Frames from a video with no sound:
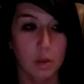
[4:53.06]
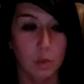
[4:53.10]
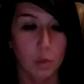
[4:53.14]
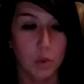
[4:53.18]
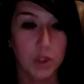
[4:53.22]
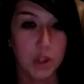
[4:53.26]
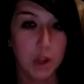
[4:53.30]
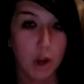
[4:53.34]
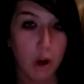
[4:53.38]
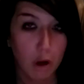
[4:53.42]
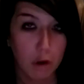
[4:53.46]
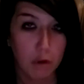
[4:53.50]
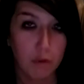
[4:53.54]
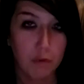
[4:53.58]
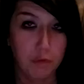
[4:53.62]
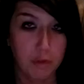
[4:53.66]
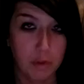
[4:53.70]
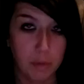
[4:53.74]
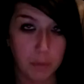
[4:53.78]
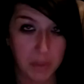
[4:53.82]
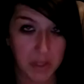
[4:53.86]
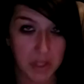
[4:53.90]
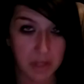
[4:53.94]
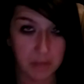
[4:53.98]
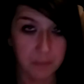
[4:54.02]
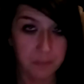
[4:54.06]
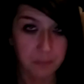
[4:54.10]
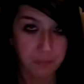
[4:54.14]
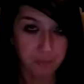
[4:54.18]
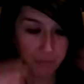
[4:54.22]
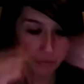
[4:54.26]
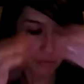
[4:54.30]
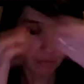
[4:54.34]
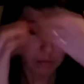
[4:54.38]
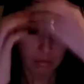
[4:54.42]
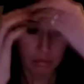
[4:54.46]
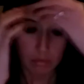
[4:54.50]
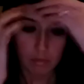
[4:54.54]
was hard for me.
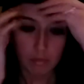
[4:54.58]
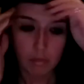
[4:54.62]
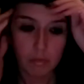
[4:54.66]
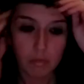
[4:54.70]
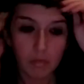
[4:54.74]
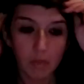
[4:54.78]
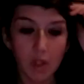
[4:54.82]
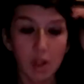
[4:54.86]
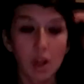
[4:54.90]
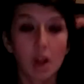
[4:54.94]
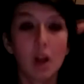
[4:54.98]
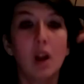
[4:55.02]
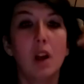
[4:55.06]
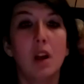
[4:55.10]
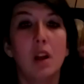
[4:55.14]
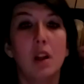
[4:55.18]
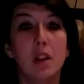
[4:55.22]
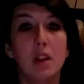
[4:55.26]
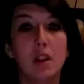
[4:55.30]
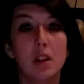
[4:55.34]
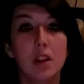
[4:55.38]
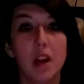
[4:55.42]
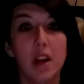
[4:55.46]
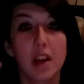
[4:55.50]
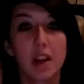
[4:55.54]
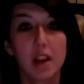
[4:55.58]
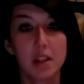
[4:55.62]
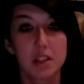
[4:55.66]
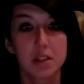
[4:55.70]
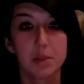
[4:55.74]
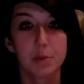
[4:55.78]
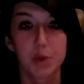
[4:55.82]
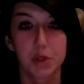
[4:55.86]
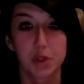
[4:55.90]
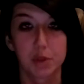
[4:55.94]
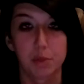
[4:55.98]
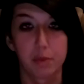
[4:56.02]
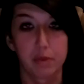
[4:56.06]
I guess
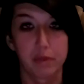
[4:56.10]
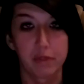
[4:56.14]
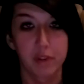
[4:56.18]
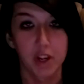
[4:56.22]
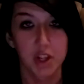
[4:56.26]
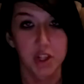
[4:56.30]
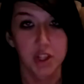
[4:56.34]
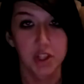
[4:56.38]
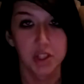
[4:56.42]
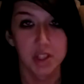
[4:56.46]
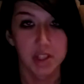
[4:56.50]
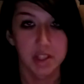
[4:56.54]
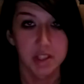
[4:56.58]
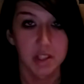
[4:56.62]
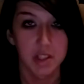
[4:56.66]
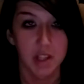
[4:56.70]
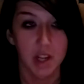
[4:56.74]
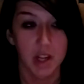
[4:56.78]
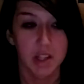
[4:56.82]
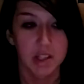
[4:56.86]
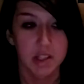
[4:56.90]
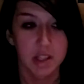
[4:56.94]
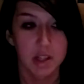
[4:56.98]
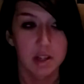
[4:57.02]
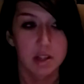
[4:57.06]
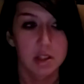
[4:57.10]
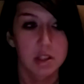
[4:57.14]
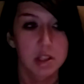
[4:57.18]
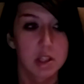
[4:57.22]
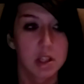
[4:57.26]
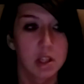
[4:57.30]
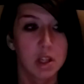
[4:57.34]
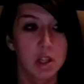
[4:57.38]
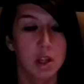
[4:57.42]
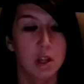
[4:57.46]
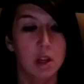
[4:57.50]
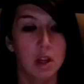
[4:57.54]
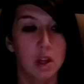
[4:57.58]
I'm just a perfectionist in that sense.
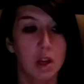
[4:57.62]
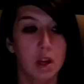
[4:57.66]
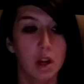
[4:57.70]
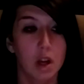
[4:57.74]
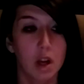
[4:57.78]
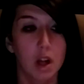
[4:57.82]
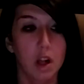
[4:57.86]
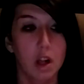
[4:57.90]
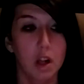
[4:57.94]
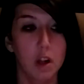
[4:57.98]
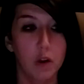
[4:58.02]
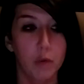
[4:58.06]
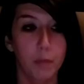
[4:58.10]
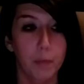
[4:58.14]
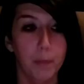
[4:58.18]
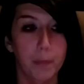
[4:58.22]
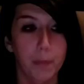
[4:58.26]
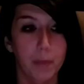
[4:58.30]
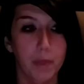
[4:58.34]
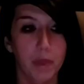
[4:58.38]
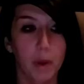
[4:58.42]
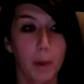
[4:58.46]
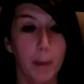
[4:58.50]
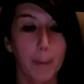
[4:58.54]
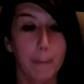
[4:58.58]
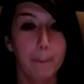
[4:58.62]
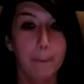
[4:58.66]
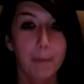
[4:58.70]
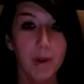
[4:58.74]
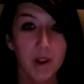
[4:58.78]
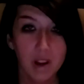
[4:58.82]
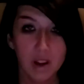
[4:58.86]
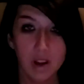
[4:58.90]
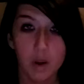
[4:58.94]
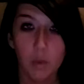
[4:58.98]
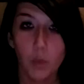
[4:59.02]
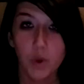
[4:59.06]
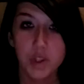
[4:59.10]
Um,
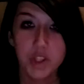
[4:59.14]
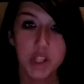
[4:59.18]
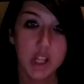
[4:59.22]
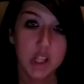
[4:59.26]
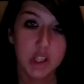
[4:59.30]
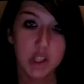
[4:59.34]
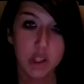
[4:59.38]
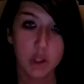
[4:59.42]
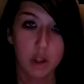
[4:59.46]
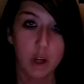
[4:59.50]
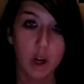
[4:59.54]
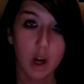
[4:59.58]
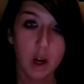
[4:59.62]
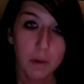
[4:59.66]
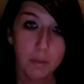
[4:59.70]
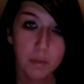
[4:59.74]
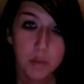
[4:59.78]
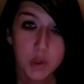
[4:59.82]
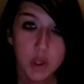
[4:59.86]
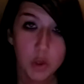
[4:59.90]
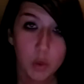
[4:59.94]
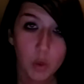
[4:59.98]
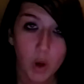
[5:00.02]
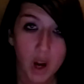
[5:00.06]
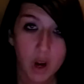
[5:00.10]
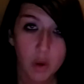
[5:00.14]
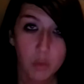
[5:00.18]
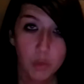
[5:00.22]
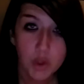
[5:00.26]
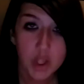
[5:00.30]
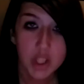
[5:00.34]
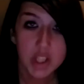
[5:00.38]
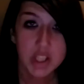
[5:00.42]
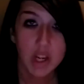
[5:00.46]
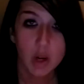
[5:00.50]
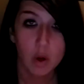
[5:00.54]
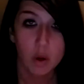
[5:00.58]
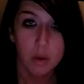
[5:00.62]
but once I succumbed to it, I
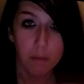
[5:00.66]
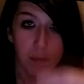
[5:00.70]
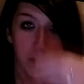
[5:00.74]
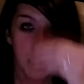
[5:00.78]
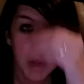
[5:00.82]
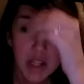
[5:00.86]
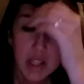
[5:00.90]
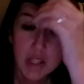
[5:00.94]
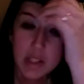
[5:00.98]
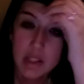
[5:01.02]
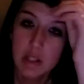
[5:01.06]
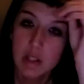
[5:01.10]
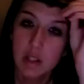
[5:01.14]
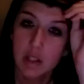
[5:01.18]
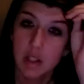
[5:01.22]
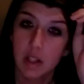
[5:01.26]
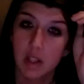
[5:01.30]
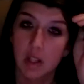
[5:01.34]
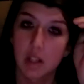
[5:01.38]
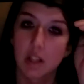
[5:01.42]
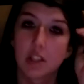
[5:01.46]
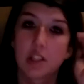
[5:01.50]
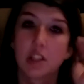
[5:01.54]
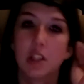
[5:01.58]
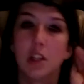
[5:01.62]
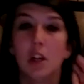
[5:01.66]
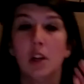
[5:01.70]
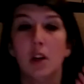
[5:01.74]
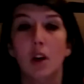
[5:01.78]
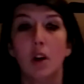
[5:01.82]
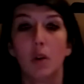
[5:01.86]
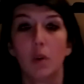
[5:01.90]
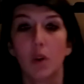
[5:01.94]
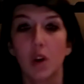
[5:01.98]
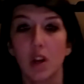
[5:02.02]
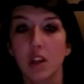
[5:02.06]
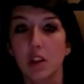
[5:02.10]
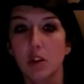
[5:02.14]
realized how amazing it is,
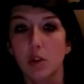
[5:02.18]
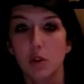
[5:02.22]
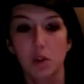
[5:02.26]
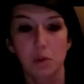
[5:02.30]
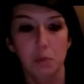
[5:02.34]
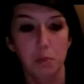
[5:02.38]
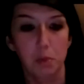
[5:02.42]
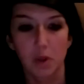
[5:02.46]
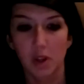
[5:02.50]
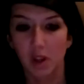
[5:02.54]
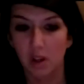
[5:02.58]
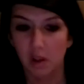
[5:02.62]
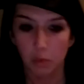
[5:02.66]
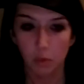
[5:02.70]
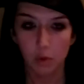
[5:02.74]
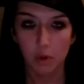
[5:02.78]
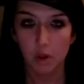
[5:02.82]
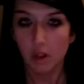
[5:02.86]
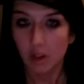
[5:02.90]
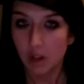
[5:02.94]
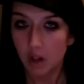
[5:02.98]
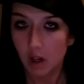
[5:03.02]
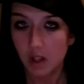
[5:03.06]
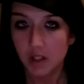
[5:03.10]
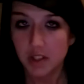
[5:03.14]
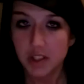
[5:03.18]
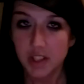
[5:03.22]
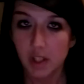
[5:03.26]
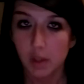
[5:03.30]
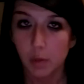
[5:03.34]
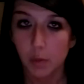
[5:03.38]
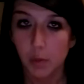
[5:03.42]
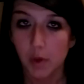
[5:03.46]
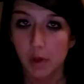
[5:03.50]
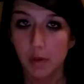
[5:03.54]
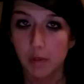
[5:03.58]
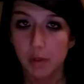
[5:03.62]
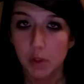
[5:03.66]
right? You can put out content
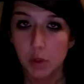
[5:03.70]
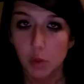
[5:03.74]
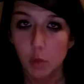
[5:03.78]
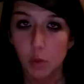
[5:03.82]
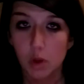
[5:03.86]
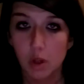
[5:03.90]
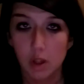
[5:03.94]
whenever you